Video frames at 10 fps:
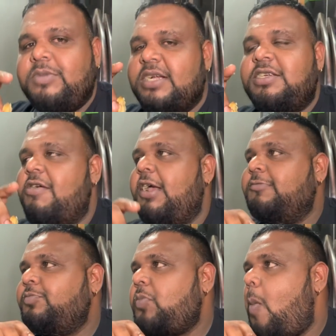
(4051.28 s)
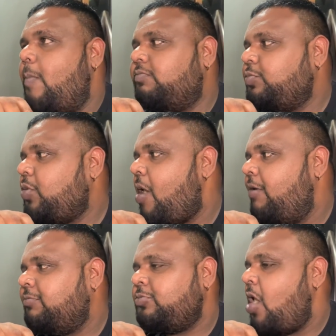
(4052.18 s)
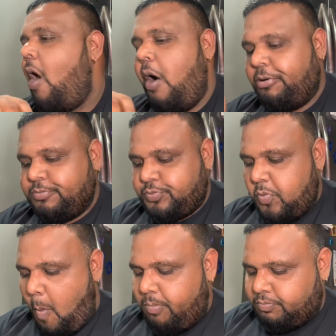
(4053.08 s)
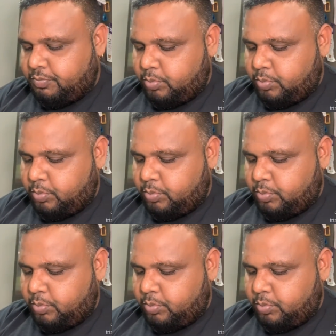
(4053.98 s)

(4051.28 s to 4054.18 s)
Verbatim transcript: that's all right. I'll toast some bread and then some tea.